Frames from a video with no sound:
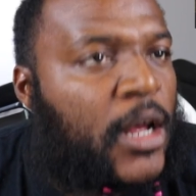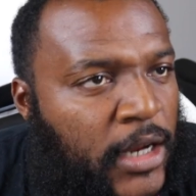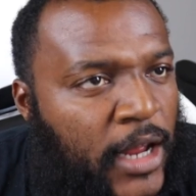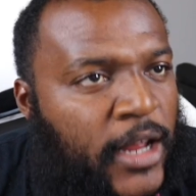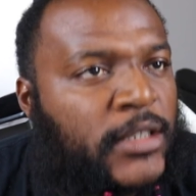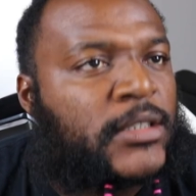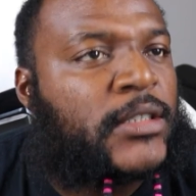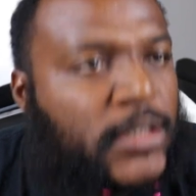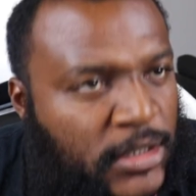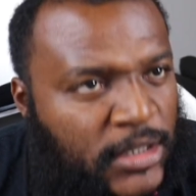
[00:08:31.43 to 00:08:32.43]
Okay.
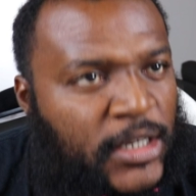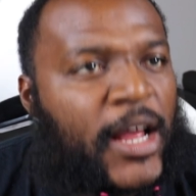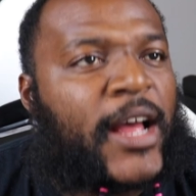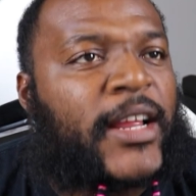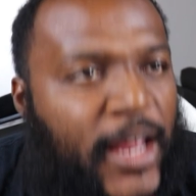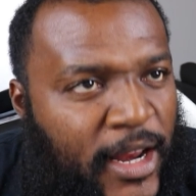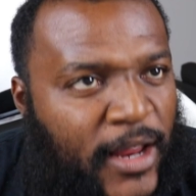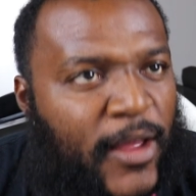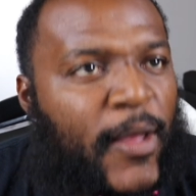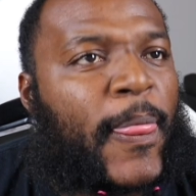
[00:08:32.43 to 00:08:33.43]
I get it.